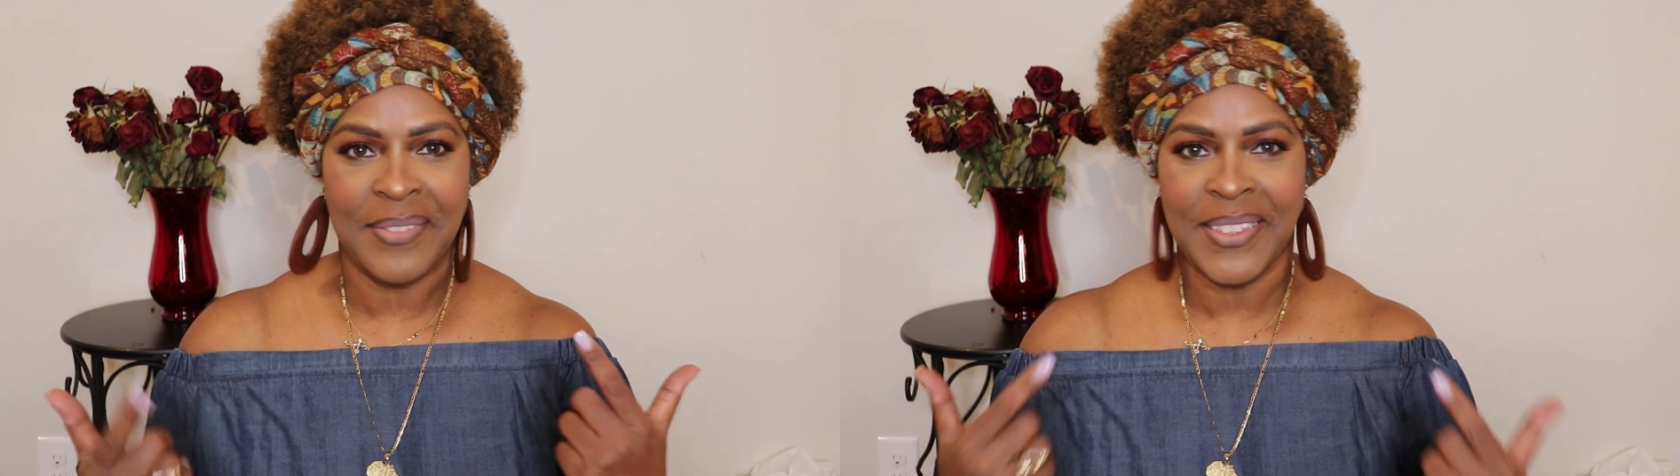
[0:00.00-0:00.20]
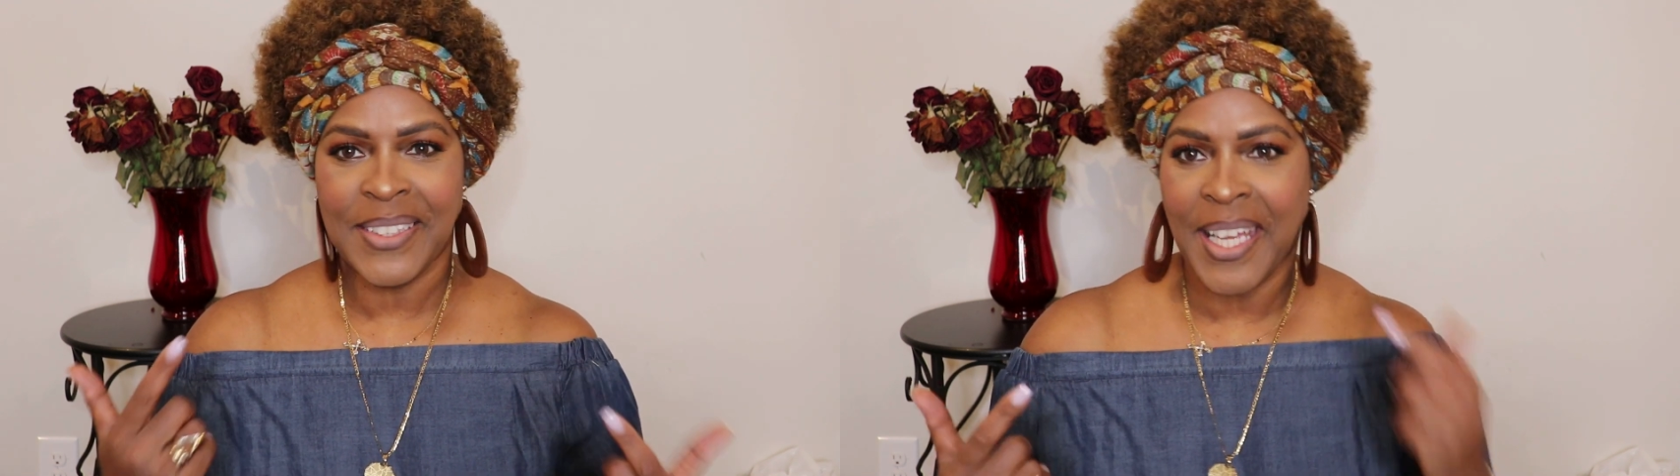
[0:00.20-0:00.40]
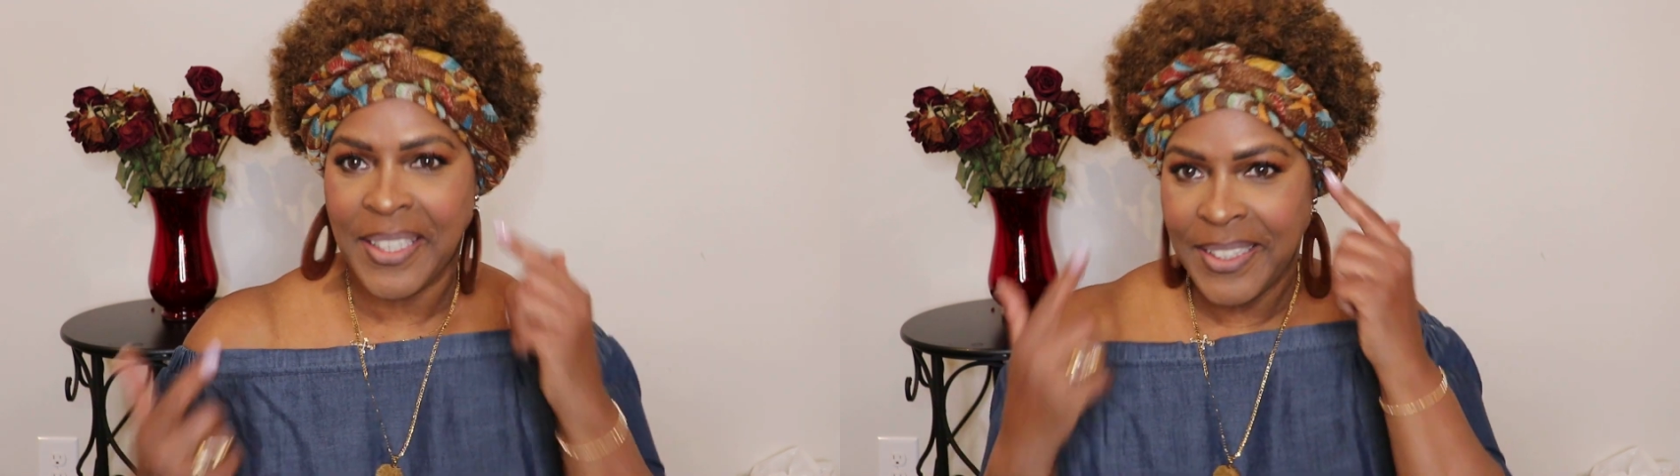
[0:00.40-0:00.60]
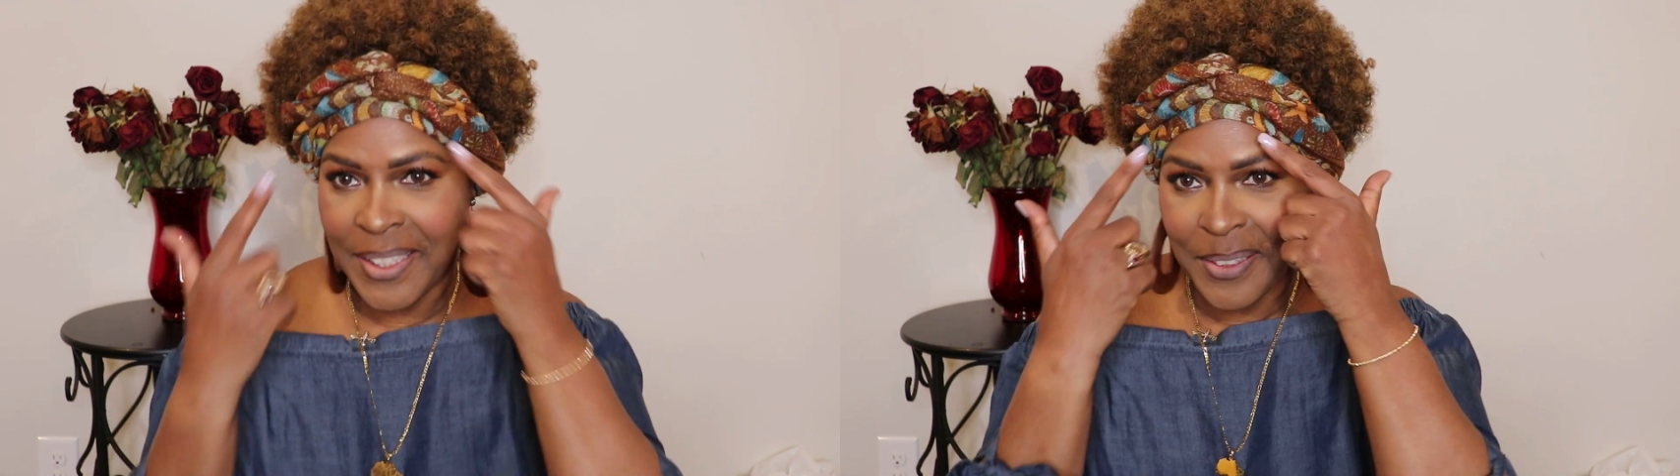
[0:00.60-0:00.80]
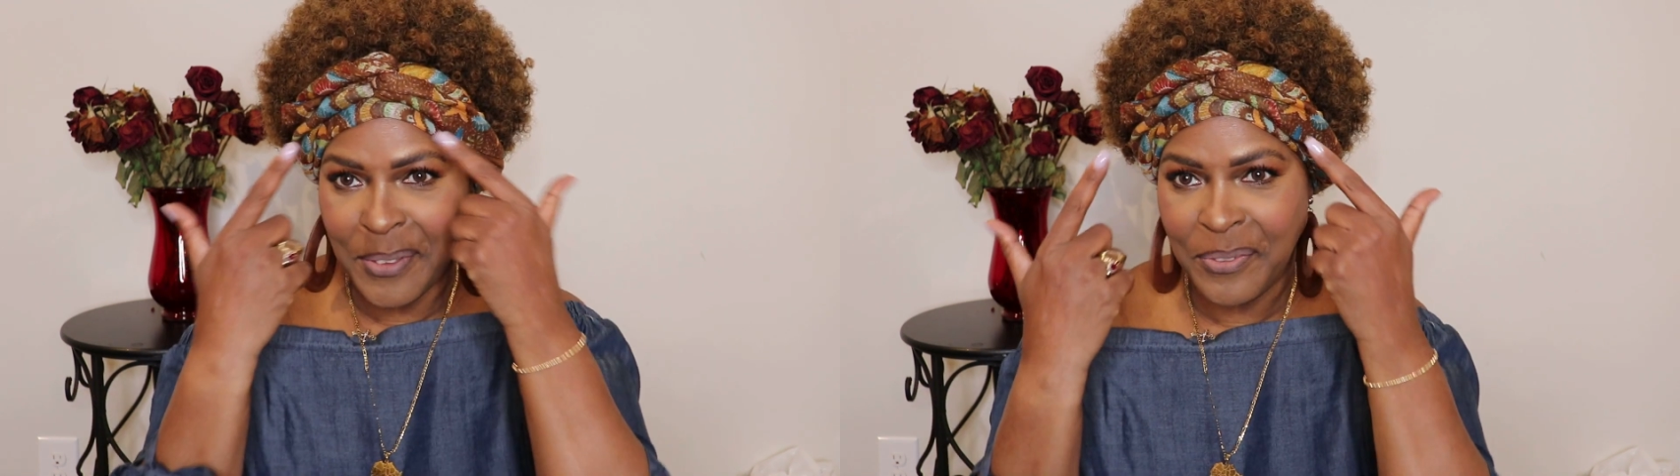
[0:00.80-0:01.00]
just kind of
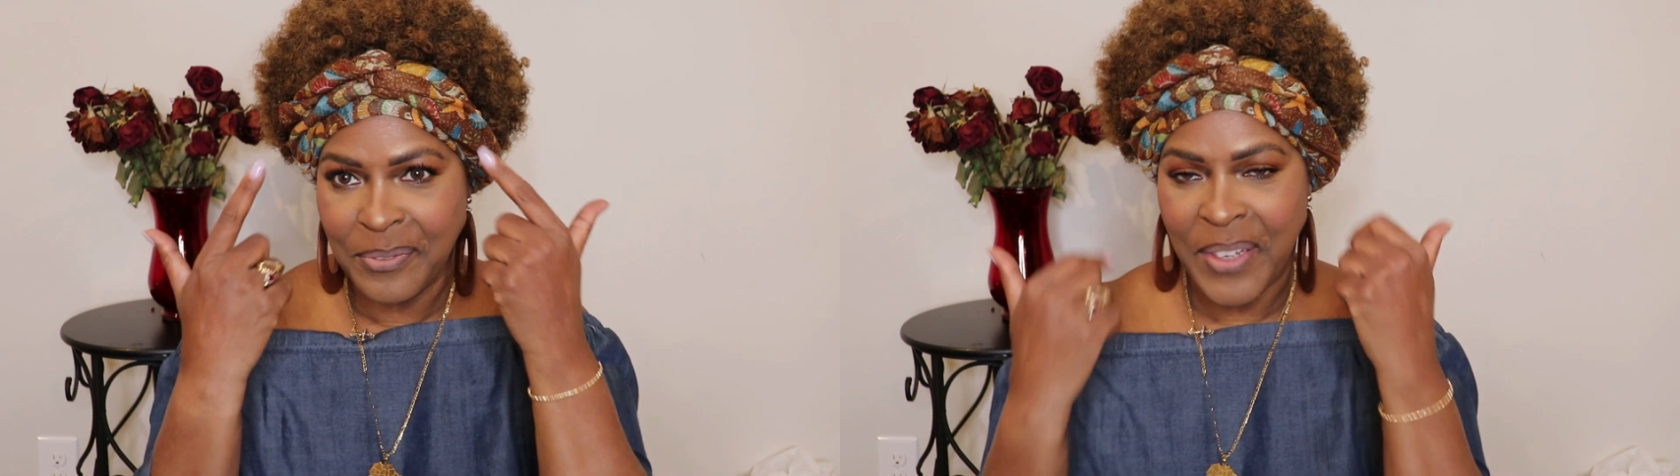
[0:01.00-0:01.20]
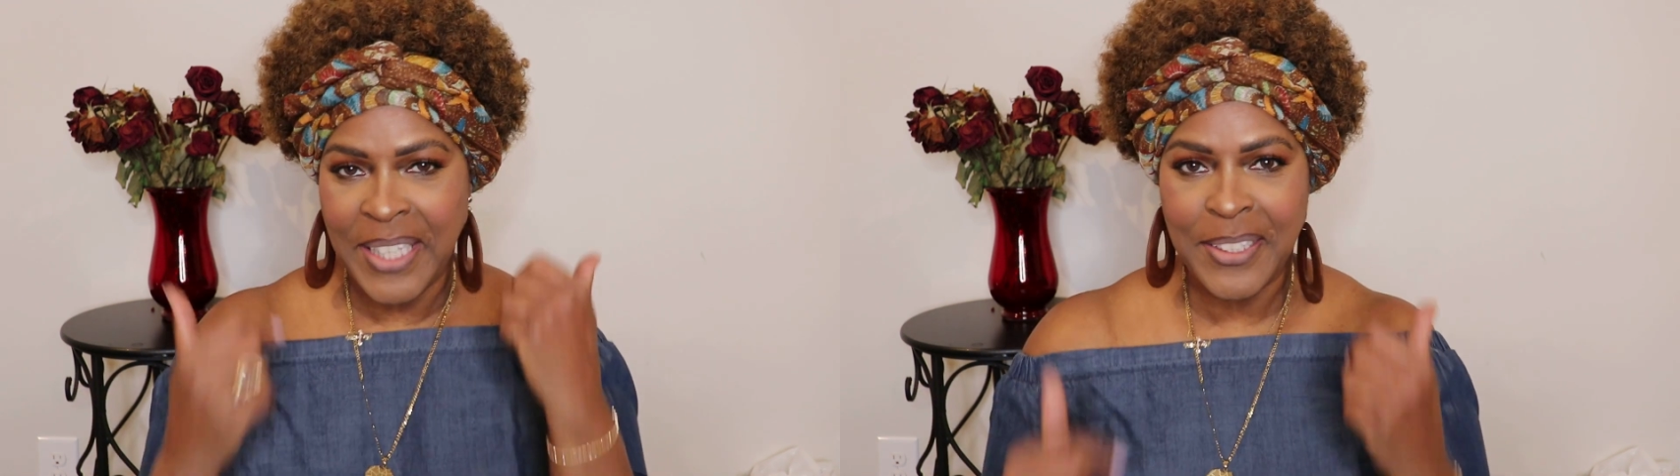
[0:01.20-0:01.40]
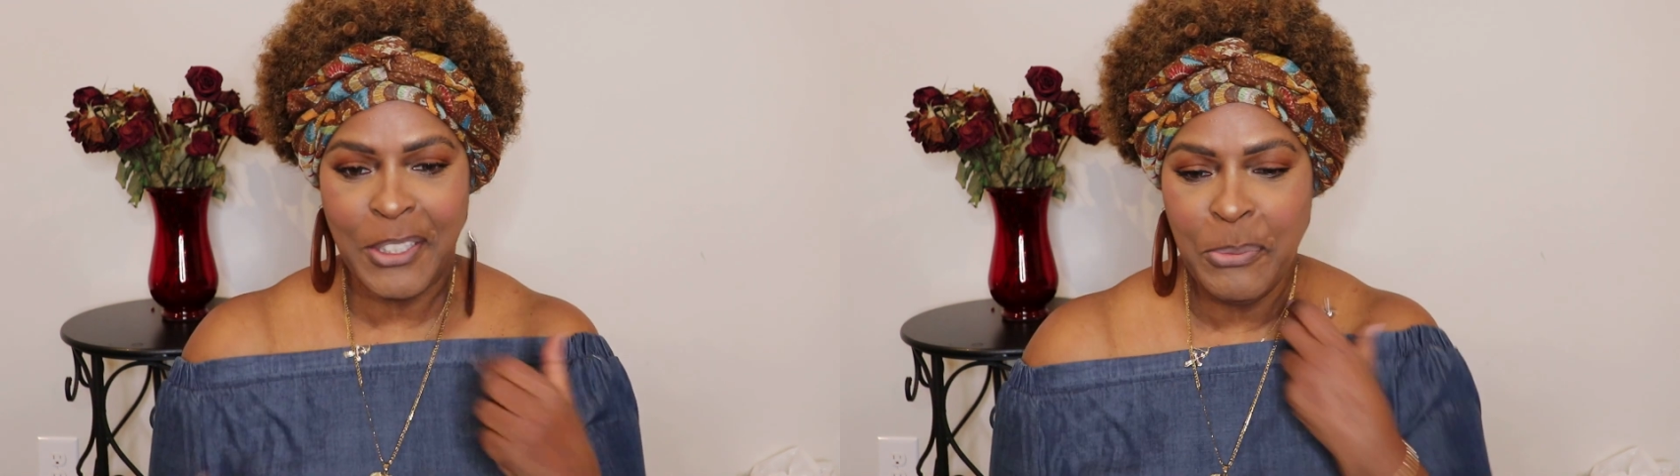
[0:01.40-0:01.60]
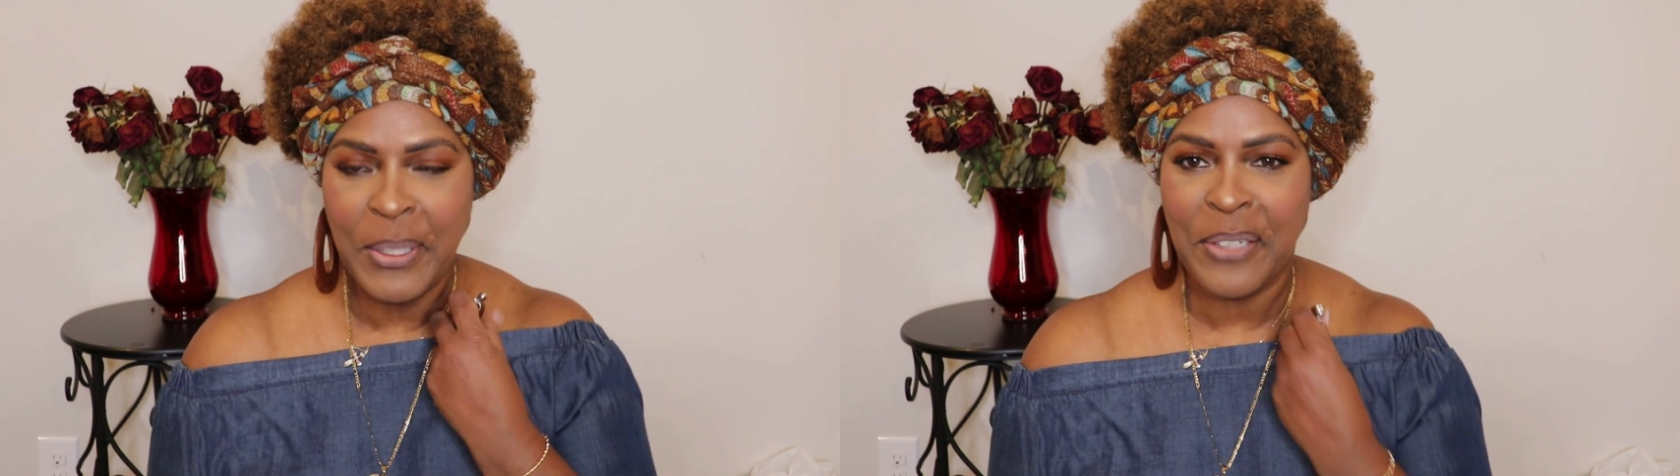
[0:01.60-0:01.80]
did a little fancy loop